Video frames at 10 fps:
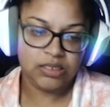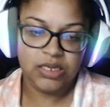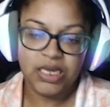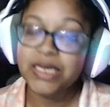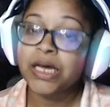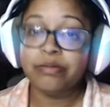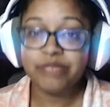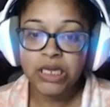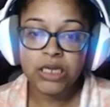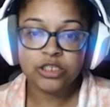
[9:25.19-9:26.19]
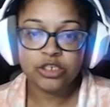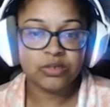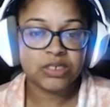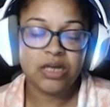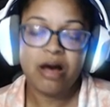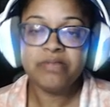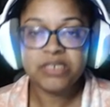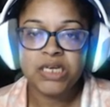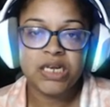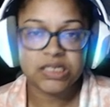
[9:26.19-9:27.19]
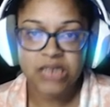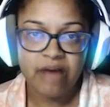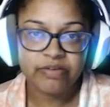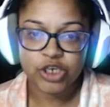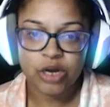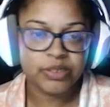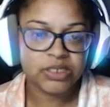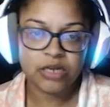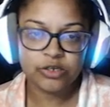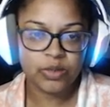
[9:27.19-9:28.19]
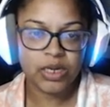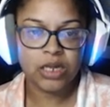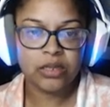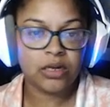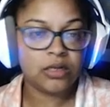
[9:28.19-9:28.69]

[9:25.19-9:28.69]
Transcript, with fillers: He can come skiing, too, because obviously he doesn't have a job. He's not doing anything.